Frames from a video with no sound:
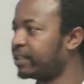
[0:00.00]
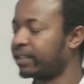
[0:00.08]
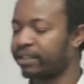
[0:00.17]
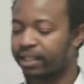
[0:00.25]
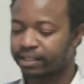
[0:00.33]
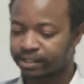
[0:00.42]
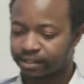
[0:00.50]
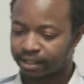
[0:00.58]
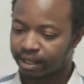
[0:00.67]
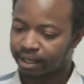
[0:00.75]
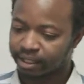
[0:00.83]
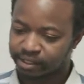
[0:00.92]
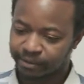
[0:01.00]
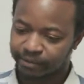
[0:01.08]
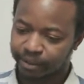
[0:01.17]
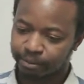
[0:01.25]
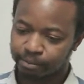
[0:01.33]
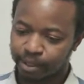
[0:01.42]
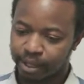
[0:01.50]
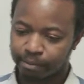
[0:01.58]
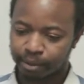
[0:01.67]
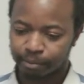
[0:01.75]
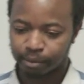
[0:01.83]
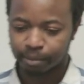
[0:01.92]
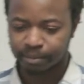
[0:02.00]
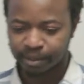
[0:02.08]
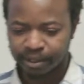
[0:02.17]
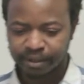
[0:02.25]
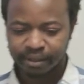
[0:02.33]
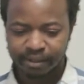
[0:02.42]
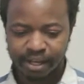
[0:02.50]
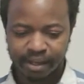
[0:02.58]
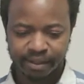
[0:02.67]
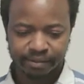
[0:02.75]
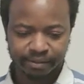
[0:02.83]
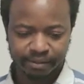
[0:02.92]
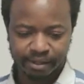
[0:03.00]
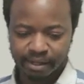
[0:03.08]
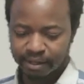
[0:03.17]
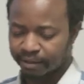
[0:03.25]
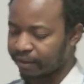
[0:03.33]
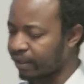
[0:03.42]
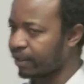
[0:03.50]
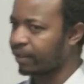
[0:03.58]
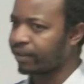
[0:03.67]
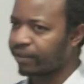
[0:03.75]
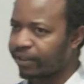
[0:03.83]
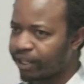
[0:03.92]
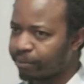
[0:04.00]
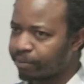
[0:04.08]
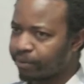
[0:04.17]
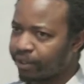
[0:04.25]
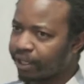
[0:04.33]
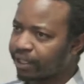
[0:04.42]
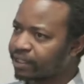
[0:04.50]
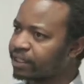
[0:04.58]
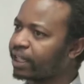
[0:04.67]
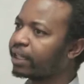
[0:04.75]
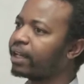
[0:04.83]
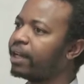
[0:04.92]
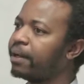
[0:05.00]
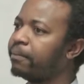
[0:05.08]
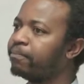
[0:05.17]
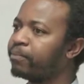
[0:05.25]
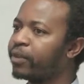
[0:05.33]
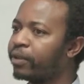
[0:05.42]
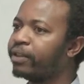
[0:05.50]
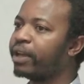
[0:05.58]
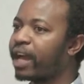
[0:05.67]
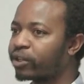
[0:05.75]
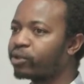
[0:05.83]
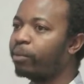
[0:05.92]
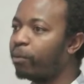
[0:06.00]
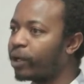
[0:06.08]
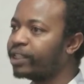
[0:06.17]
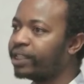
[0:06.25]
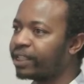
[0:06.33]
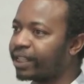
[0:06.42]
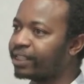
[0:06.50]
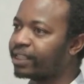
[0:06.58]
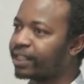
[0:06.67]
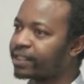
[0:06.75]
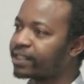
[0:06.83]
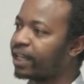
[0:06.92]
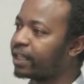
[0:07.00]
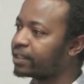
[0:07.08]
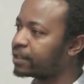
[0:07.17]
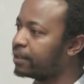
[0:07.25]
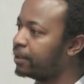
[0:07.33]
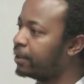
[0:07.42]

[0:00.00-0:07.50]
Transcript: That's uh, it's a very uh, big problem. Then the other uh, the, uh, the third thing is like um, the actual modeling and data science.